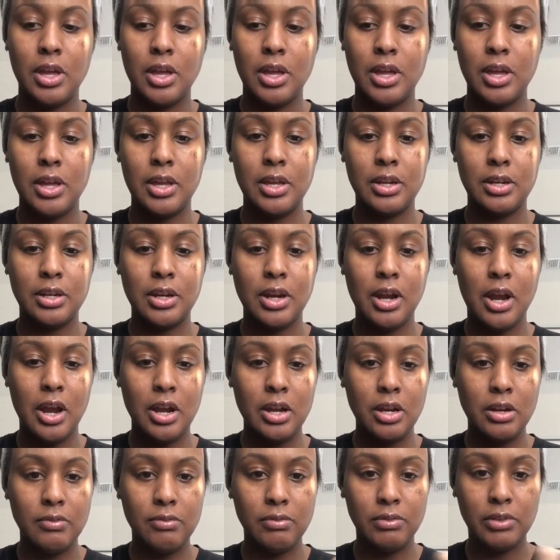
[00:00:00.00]
It
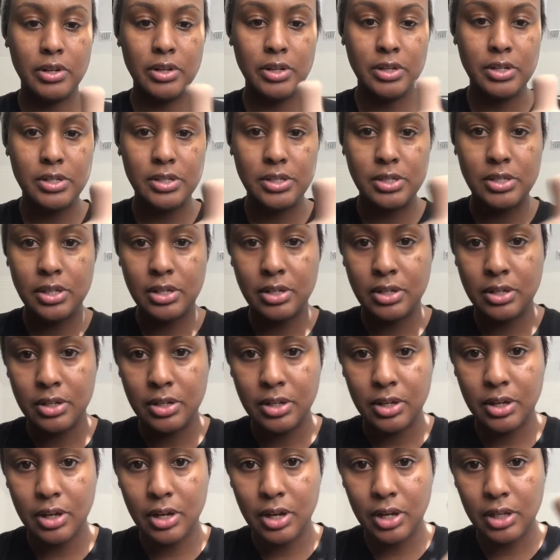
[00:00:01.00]
kind of looks
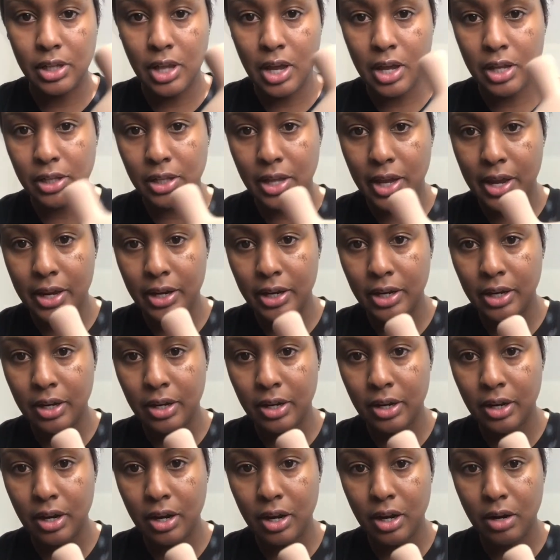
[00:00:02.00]
a lot
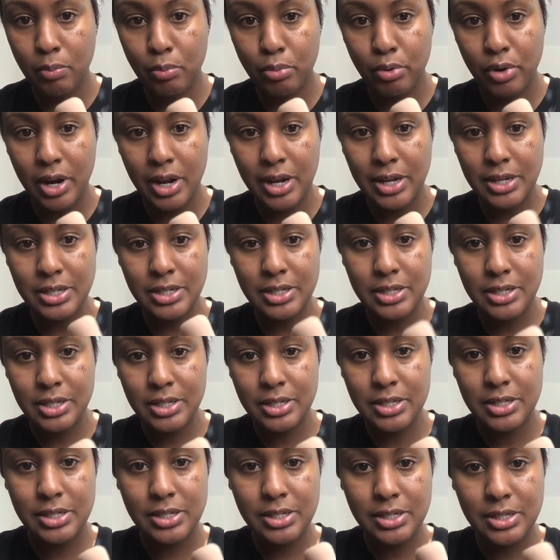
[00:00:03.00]
like a breast.
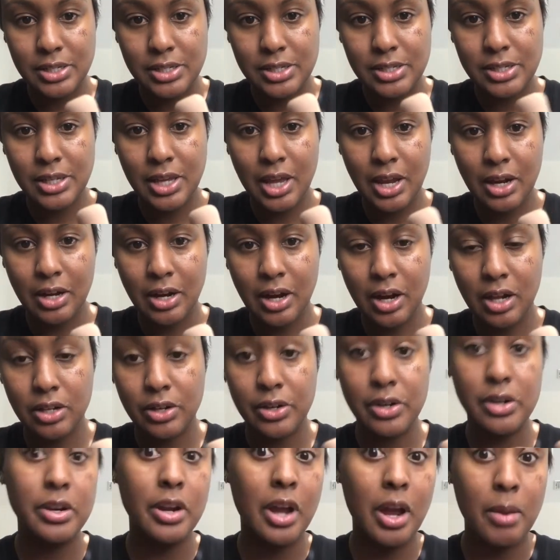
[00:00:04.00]
It's skin
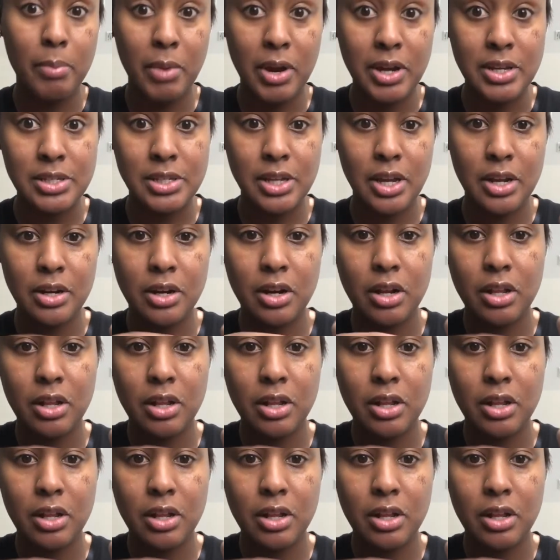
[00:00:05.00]
color, not my skin